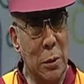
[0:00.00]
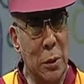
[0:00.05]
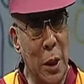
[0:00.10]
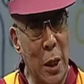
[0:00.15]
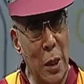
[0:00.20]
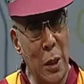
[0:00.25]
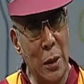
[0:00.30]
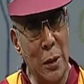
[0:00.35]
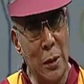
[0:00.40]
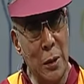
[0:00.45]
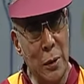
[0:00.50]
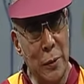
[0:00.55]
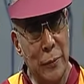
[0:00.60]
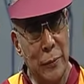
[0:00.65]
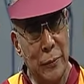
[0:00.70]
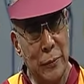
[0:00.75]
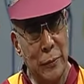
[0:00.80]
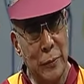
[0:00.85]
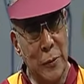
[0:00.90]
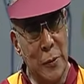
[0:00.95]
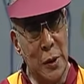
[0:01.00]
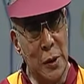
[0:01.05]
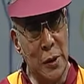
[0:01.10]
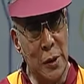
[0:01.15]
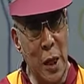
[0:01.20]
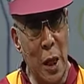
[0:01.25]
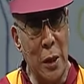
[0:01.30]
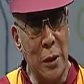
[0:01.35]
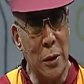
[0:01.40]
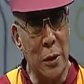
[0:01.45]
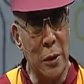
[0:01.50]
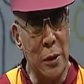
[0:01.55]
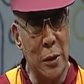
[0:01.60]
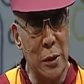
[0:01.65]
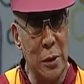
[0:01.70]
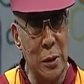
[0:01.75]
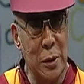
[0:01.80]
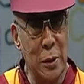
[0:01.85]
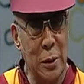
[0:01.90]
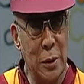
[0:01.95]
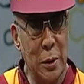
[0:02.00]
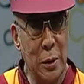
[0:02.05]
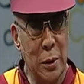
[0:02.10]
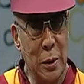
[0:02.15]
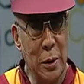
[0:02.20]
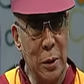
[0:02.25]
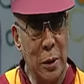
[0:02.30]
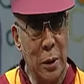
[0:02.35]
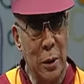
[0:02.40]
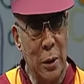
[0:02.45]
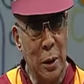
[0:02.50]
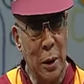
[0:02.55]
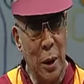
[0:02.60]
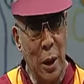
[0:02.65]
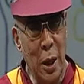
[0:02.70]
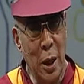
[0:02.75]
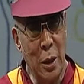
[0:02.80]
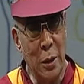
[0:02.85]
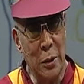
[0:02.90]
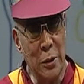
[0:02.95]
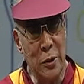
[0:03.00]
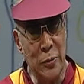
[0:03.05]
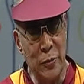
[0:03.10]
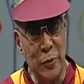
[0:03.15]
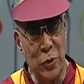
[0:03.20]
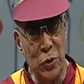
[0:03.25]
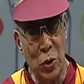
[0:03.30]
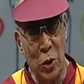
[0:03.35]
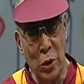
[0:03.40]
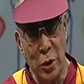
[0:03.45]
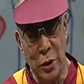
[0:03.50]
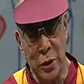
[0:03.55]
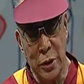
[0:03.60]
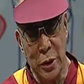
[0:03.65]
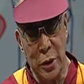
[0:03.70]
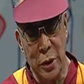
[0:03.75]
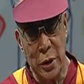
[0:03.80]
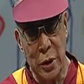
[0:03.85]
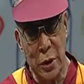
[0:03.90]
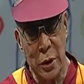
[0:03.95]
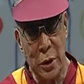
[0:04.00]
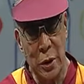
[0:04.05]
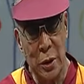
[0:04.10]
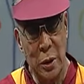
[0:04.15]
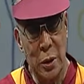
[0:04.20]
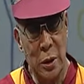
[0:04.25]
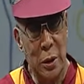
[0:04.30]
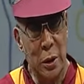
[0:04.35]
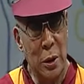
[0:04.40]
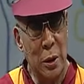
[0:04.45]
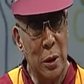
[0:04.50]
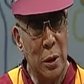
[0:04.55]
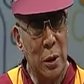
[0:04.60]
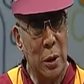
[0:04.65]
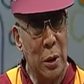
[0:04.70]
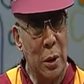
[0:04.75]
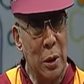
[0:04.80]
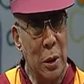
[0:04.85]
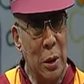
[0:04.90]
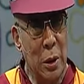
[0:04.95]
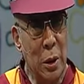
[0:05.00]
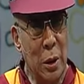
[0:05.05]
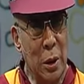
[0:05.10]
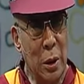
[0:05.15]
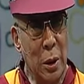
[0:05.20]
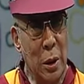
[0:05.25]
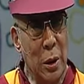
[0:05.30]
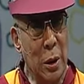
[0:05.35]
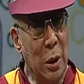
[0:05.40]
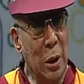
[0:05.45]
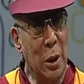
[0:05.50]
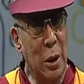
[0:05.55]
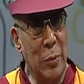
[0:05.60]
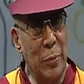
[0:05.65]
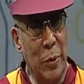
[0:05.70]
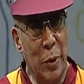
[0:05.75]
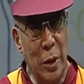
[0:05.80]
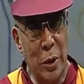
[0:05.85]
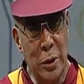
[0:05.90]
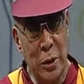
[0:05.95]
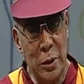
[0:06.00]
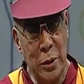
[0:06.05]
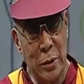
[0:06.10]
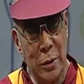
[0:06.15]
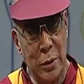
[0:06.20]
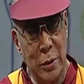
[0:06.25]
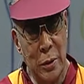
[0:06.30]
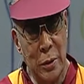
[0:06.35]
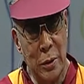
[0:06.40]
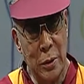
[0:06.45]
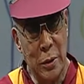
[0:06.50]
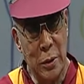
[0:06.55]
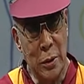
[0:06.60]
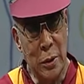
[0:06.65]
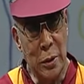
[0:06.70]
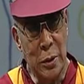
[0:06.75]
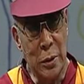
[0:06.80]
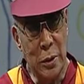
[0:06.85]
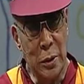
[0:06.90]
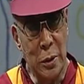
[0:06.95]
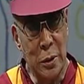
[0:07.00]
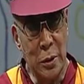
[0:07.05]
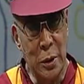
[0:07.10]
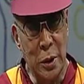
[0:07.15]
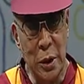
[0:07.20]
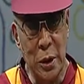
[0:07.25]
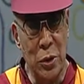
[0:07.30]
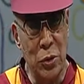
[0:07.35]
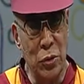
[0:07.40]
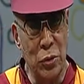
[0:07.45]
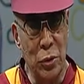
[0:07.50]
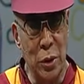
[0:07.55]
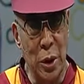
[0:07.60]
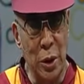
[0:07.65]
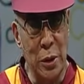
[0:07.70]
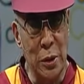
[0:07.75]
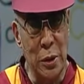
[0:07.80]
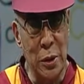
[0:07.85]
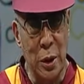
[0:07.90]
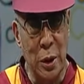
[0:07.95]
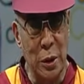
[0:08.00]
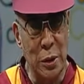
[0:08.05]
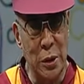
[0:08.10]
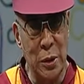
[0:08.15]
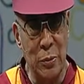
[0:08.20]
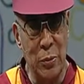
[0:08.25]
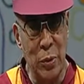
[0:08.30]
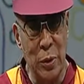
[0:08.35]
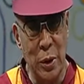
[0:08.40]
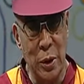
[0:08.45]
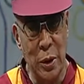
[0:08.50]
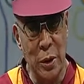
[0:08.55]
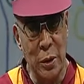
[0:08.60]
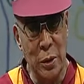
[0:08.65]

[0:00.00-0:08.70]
Then science and spirituality. Uh, in early part, these two things are simply